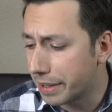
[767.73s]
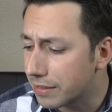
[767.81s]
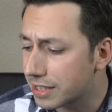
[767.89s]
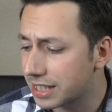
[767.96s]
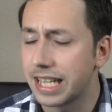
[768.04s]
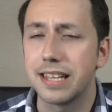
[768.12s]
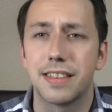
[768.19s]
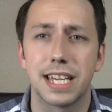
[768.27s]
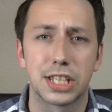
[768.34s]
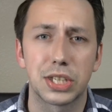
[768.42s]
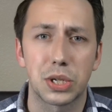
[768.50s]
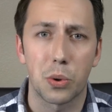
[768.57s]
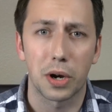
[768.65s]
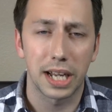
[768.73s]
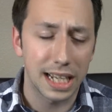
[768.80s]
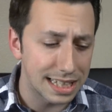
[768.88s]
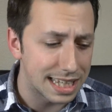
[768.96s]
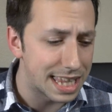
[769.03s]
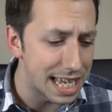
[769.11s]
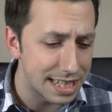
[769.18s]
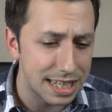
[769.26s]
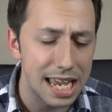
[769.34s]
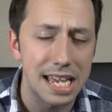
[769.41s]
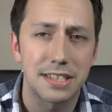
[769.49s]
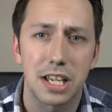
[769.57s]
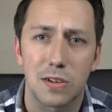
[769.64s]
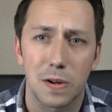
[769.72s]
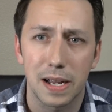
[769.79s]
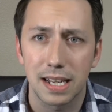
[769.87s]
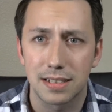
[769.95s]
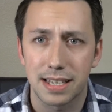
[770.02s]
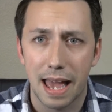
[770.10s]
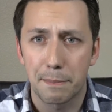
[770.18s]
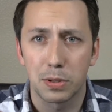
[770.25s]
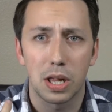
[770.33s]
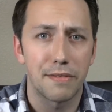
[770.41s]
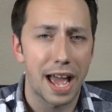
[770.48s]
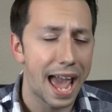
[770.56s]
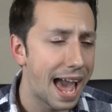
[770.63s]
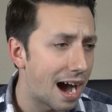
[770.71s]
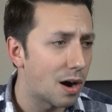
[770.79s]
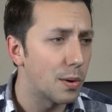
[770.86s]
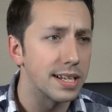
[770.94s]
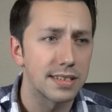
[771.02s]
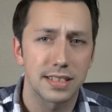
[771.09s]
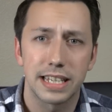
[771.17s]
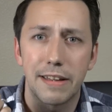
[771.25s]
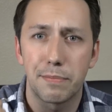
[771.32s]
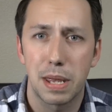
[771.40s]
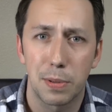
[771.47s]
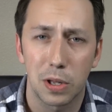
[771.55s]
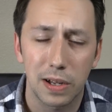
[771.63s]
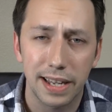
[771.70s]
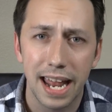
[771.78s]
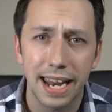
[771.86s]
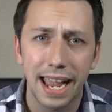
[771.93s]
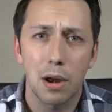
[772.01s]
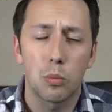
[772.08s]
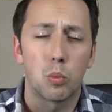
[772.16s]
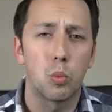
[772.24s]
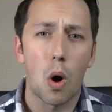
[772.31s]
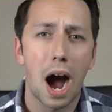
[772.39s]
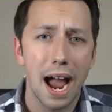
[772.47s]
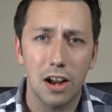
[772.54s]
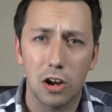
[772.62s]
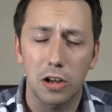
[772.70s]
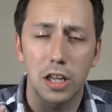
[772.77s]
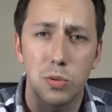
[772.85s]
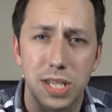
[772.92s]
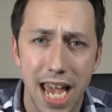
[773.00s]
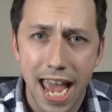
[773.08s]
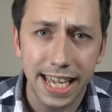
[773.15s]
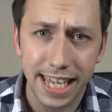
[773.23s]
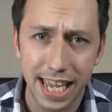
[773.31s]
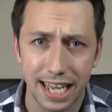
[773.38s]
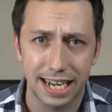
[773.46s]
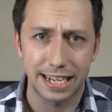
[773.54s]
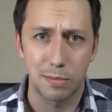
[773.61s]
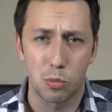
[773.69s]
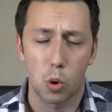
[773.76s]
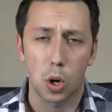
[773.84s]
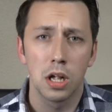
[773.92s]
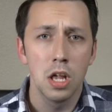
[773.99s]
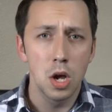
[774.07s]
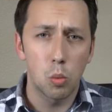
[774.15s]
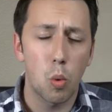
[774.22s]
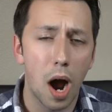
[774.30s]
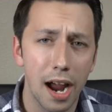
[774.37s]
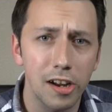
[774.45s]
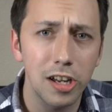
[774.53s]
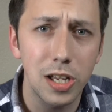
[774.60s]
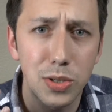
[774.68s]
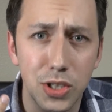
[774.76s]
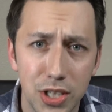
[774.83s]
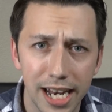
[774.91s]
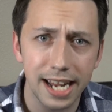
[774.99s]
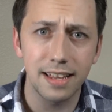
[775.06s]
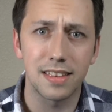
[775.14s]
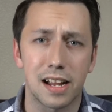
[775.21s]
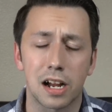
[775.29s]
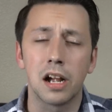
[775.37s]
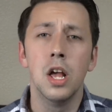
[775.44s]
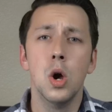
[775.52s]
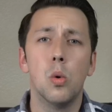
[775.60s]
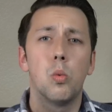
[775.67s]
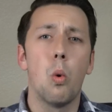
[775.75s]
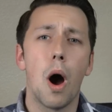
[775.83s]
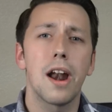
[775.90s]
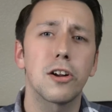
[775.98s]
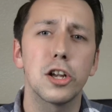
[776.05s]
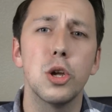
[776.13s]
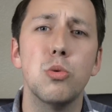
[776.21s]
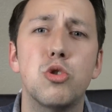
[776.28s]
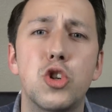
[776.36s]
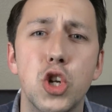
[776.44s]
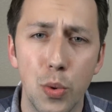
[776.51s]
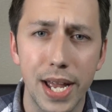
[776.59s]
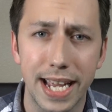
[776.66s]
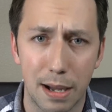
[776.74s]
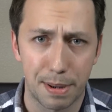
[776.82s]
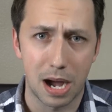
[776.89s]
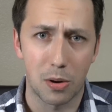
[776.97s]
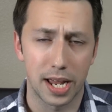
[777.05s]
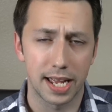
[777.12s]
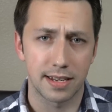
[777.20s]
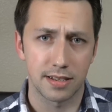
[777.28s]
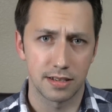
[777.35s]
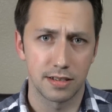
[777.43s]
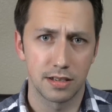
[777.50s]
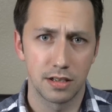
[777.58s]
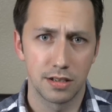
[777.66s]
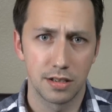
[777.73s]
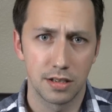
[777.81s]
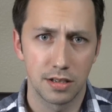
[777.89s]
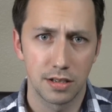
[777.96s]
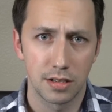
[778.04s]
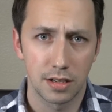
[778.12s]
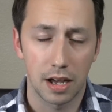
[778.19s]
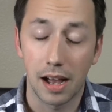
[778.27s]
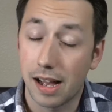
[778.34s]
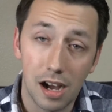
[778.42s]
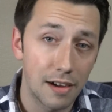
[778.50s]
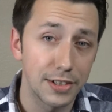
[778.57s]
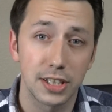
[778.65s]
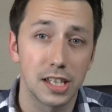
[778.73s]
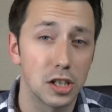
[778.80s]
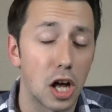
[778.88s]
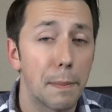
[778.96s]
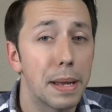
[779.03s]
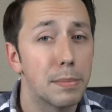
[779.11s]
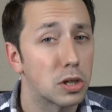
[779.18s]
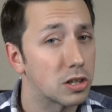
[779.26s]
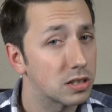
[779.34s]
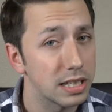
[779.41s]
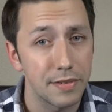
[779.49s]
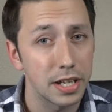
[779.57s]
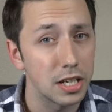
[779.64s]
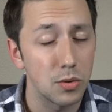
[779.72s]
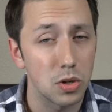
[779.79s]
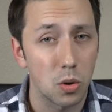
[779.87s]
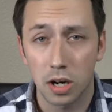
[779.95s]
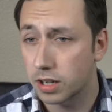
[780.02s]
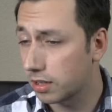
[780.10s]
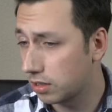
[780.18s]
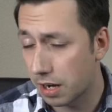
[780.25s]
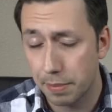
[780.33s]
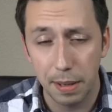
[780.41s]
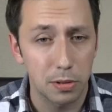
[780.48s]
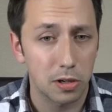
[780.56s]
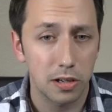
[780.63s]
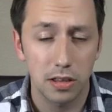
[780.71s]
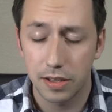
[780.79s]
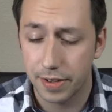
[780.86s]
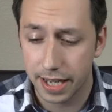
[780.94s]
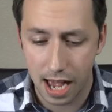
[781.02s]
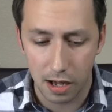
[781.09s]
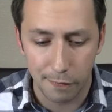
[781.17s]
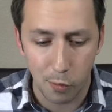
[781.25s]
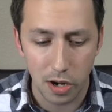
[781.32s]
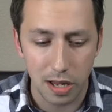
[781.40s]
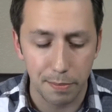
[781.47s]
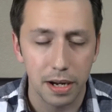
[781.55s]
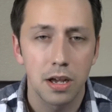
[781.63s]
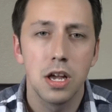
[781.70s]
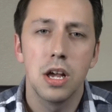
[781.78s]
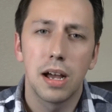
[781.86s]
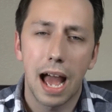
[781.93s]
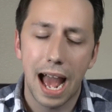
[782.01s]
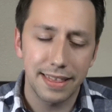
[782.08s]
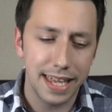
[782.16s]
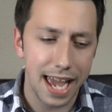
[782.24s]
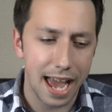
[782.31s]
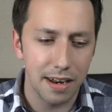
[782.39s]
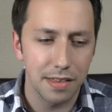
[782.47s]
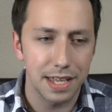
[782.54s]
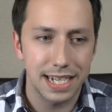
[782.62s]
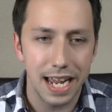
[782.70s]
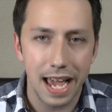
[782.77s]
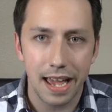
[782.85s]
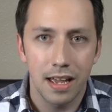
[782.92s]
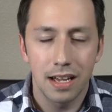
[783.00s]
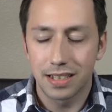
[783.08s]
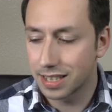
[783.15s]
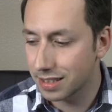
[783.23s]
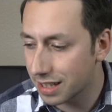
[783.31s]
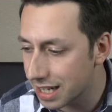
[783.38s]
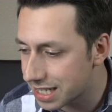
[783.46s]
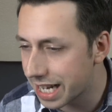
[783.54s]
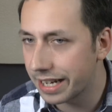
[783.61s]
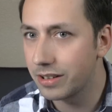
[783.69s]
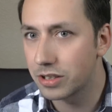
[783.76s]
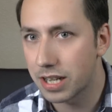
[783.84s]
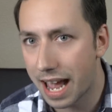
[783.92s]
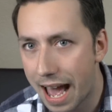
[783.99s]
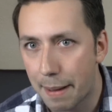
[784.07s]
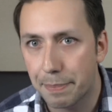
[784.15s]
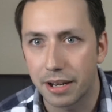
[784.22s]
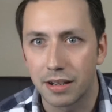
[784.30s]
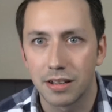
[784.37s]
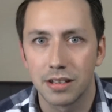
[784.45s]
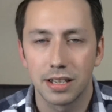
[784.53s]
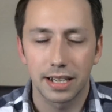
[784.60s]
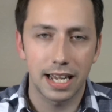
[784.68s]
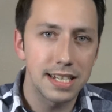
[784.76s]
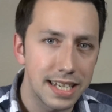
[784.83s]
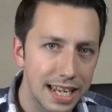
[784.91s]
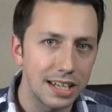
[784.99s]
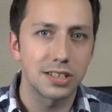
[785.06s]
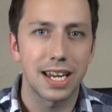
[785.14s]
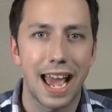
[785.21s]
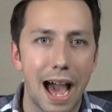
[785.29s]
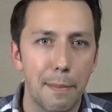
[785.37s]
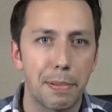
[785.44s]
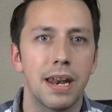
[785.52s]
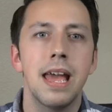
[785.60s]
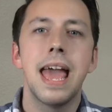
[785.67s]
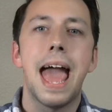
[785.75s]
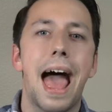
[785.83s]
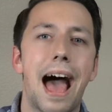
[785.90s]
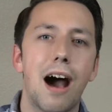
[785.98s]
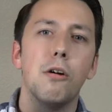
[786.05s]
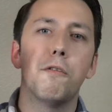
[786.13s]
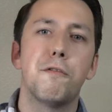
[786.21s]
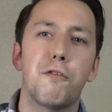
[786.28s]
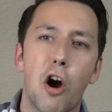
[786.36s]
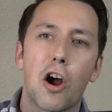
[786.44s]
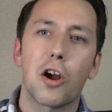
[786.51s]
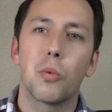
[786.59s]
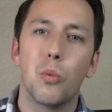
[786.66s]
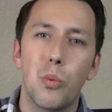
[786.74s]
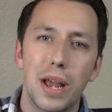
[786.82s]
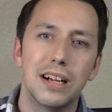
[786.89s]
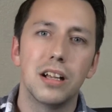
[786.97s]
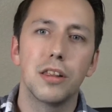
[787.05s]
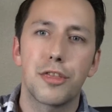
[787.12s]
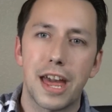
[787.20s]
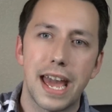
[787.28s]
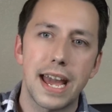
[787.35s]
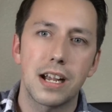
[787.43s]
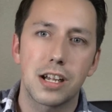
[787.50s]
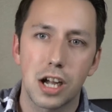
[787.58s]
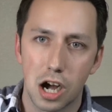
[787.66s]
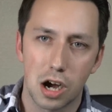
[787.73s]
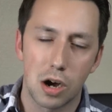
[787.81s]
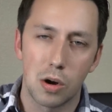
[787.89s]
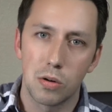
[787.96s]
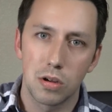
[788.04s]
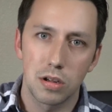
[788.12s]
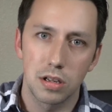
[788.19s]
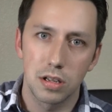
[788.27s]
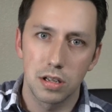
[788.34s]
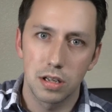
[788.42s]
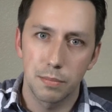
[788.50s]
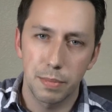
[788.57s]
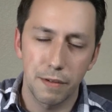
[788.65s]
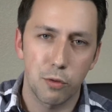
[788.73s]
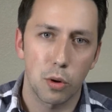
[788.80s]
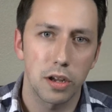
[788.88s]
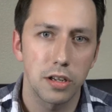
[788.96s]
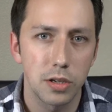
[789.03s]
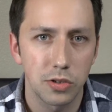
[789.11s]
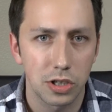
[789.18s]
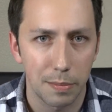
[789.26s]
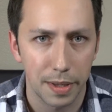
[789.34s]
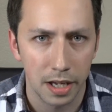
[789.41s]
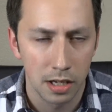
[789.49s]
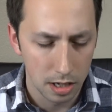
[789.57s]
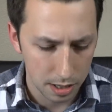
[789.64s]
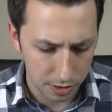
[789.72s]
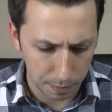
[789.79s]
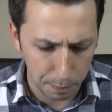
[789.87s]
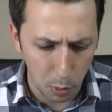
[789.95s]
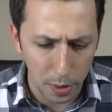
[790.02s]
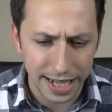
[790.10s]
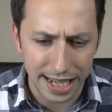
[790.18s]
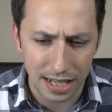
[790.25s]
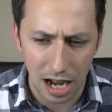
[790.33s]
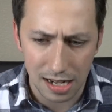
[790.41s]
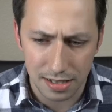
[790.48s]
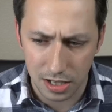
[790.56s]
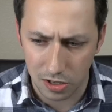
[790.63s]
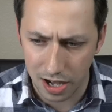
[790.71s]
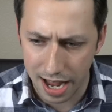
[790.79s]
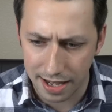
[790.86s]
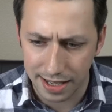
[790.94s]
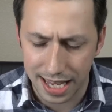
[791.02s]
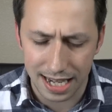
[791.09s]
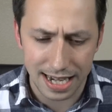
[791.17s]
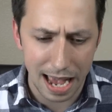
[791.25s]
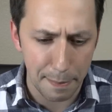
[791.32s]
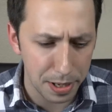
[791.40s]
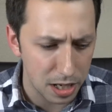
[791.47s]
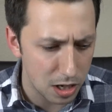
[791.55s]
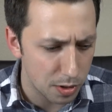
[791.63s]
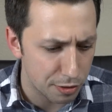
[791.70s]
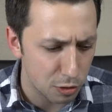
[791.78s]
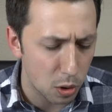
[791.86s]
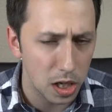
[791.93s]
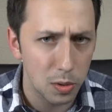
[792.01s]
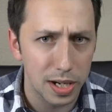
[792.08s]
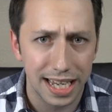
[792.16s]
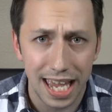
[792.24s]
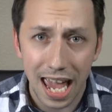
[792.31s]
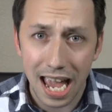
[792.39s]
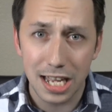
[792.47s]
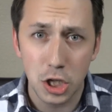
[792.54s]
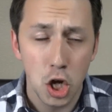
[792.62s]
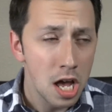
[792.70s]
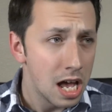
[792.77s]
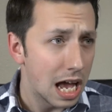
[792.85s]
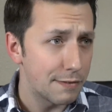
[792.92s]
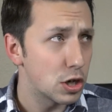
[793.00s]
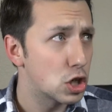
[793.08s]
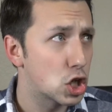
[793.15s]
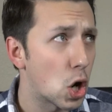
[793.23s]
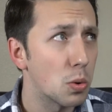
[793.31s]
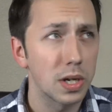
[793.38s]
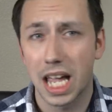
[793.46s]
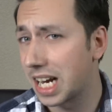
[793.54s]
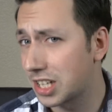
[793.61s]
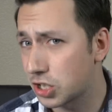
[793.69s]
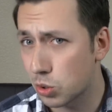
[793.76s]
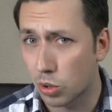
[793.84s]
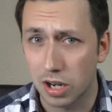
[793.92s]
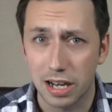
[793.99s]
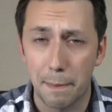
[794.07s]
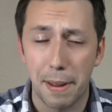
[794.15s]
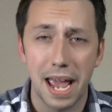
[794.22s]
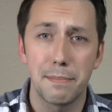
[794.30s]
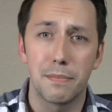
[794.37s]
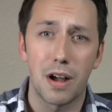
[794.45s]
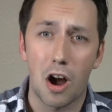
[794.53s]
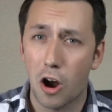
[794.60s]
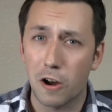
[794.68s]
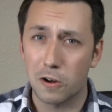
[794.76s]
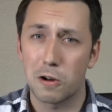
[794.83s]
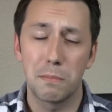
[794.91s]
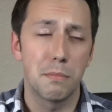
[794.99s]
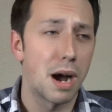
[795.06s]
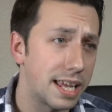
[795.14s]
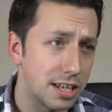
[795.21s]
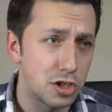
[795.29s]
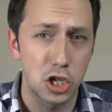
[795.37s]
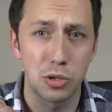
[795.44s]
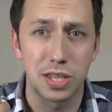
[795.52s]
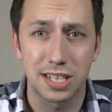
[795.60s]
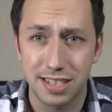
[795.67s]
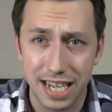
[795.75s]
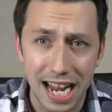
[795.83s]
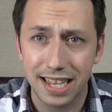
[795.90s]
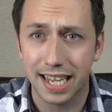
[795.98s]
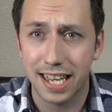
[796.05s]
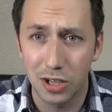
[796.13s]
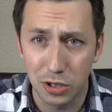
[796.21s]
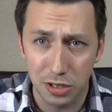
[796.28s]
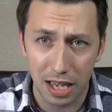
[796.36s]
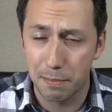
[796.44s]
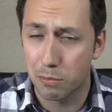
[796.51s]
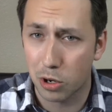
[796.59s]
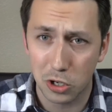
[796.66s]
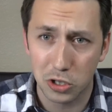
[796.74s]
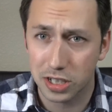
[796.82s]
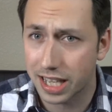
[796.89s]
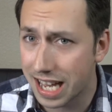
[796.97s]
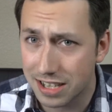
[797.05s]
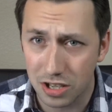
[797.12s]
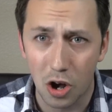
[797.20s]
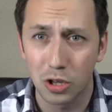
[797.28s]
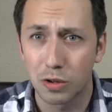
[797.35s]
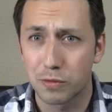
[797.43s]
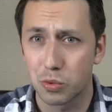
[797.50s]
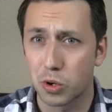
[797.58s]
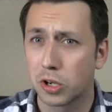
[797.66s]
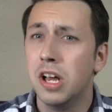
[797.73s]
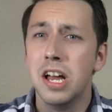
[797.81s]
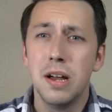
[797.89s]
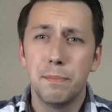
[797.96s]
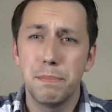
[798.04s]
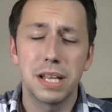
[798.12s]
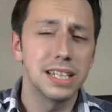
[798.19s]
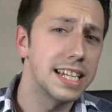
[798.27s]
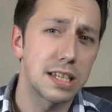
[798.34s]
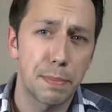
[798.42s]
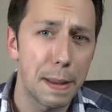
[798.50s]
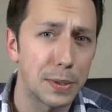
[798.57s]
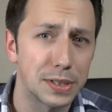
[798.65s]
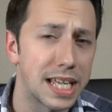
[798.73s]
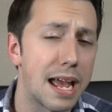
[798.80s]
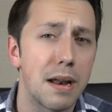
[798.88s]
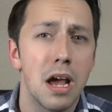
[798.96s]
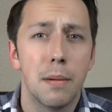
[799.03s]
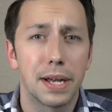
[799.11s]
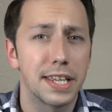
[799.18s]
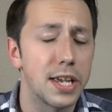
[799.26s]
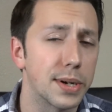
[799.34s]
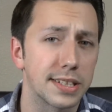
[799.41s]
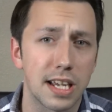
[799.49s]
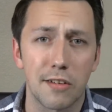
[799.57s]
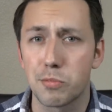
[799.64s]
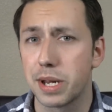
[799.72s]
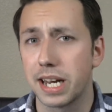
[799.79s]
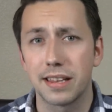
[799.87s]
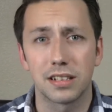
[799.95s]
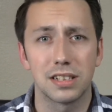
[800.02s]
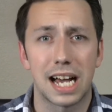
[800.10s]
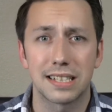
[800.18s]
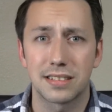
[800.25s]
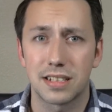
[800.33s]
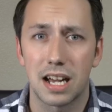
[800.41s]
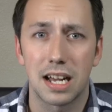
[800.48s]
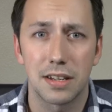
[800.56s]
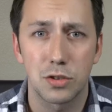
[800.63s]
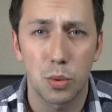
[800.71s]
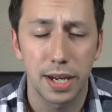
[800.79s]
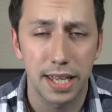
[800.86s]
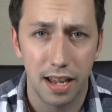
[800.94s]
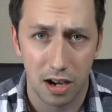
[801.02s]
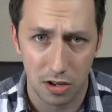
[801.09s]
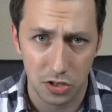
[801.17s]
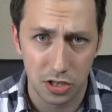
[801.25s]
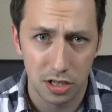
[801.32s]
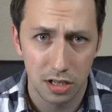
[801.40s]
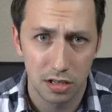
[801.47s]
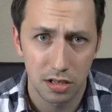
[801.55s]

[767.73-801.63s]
see this story, because this is a great example of how enslaved people are getting. And why are you taking it anymore? Why are you sitting there? What are you doing about it? Obviously, a lot of people are leaving New York. A lot of are leaving California. But at the end of the day, this continues to happen. Continues to happen. How far will they go before you do something? They're pointing guns at your head, kidnapping you and throwing you in a cage if you don't get extorted and pay hard-earned money to the state that kills and murders kids all over the world. Millions of people dead by the US government in the last 20 years.